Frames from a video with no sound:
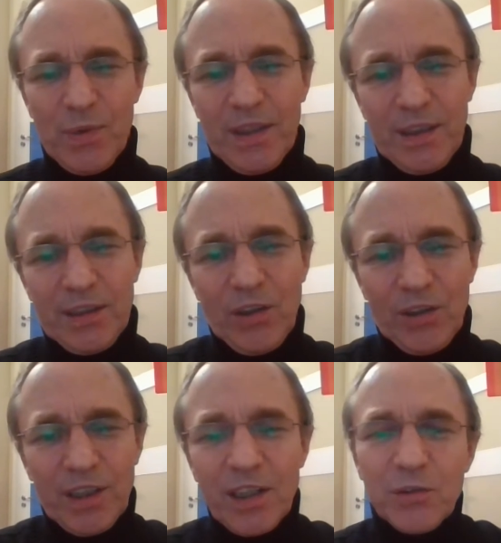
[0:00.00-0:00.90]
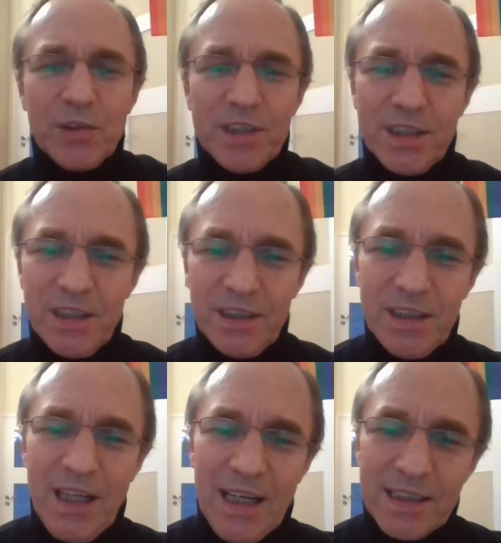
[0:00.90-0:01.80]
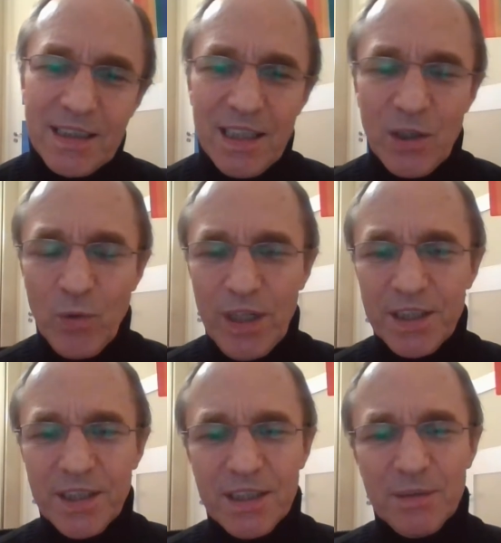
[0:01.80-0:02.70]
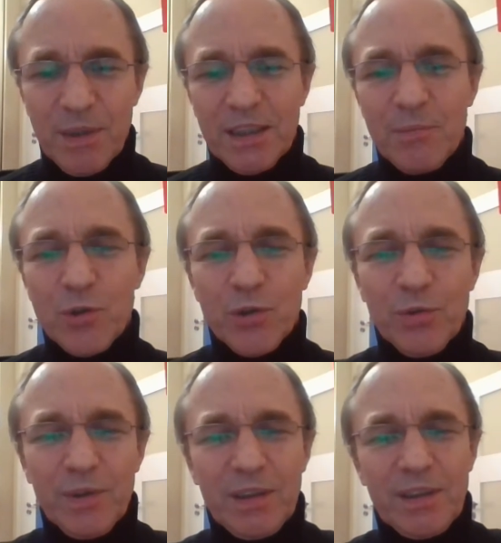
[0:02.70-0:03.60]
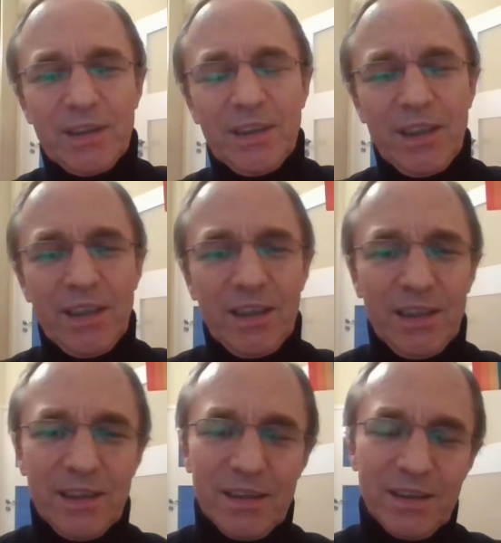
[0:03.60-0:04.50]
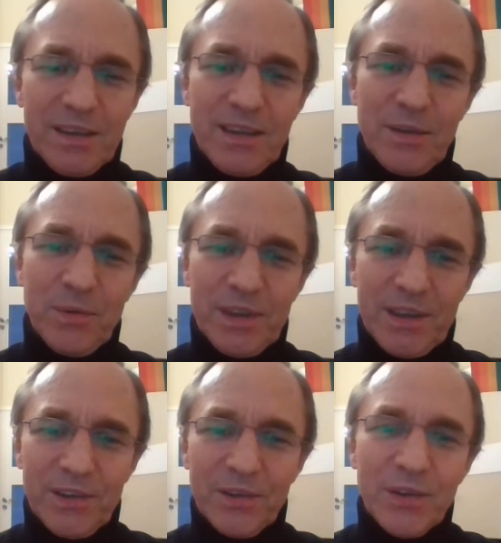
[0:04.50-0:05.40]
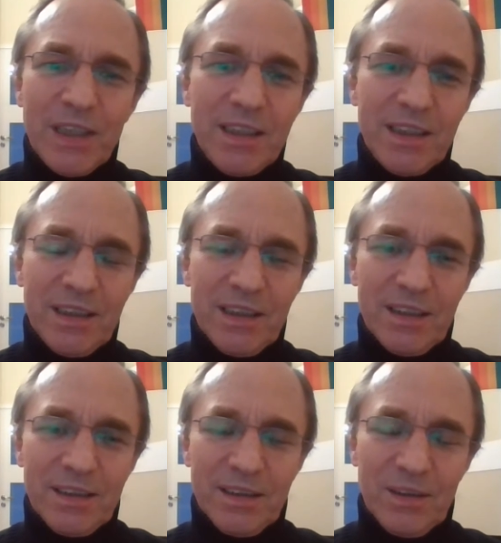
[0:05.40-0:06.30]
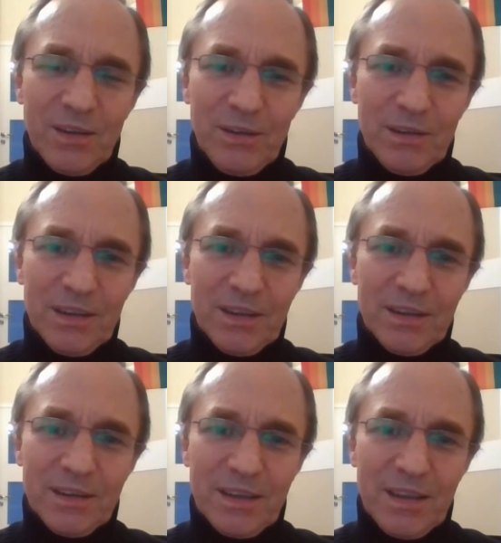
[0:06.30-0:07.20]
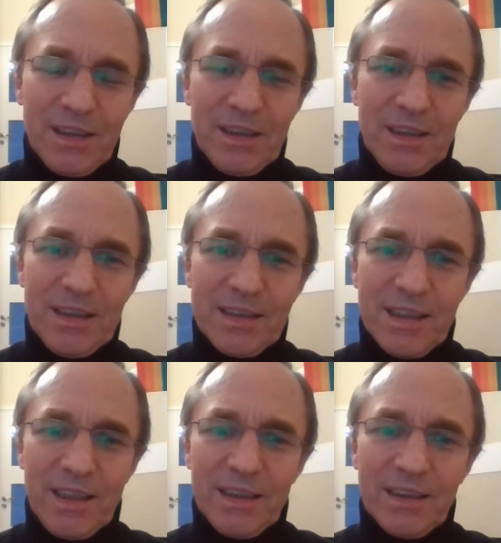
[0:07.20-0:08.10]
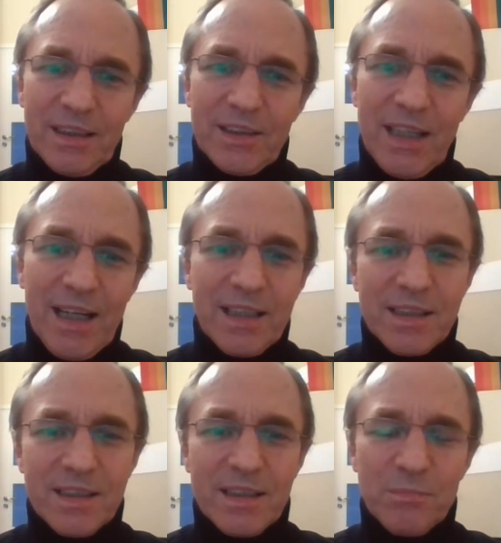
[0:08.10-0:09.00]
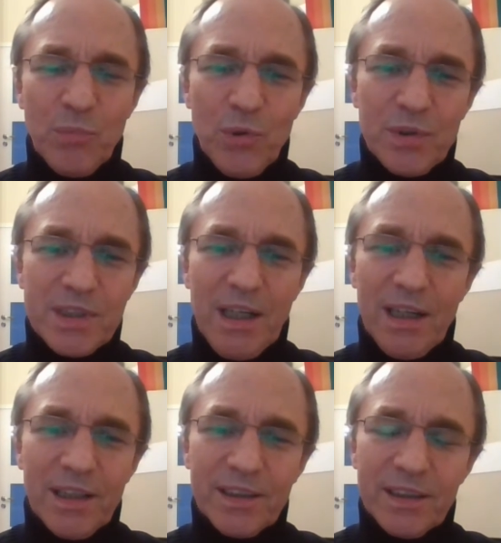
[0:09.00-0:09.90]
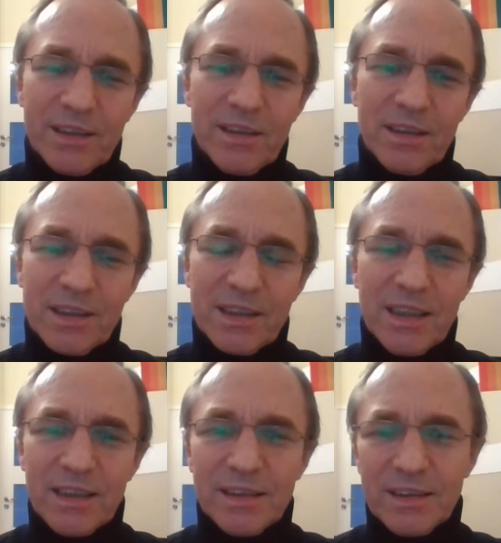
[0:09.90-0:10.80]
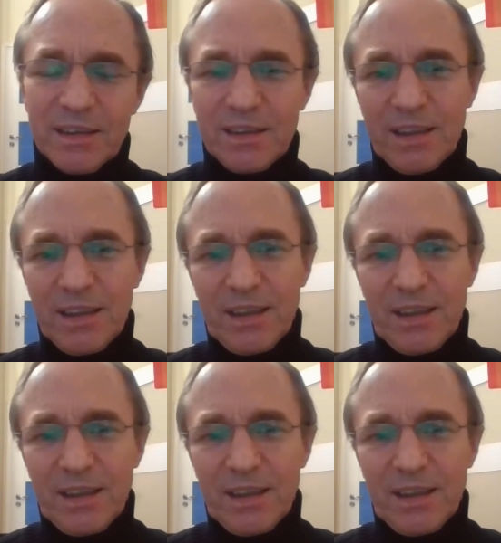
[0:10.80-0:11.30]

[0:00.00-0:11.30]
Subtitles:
were not interested in asking questions, but I'm sure they were reading all assigned texts, books, articles, and